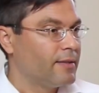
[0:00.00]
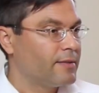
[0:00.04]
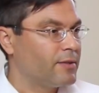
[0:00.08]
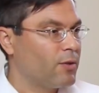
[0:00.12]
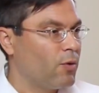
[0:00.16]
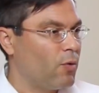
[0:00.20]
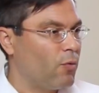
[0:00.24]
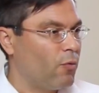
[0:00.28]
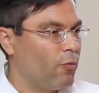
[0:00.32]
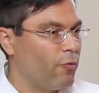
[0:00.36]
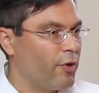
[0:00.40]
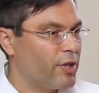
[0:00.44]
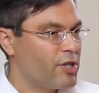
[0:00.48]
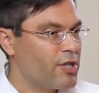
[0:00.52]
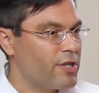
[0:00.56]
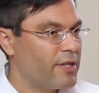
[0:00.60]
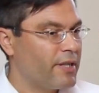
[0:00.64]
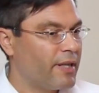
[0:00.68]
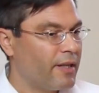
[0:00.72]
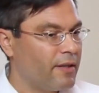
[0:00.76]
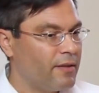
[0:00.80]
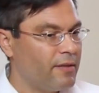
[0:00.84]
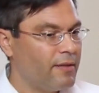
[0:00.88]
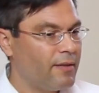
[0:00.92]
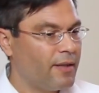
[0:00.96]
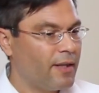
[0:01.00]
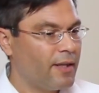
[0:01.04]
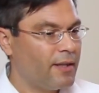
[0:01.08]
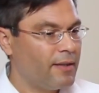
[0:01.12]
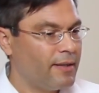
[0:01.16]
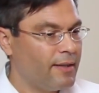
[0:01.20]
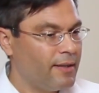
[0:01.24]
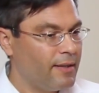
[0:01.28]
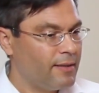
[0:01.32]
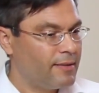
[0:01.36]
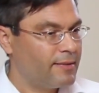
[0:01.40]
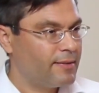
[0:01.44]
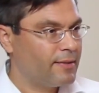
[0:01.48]
So vegetarian
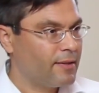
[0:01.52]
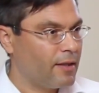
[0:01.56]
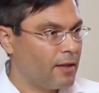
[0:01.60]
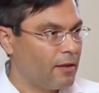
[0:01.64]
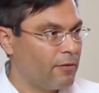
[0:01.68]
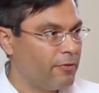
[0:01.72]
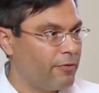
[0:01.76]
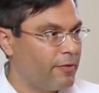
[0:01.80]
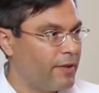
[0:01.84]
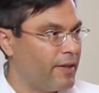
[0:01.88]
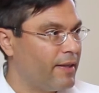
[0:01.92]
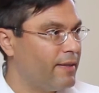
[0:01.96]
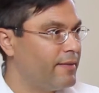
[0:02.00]
diet in itself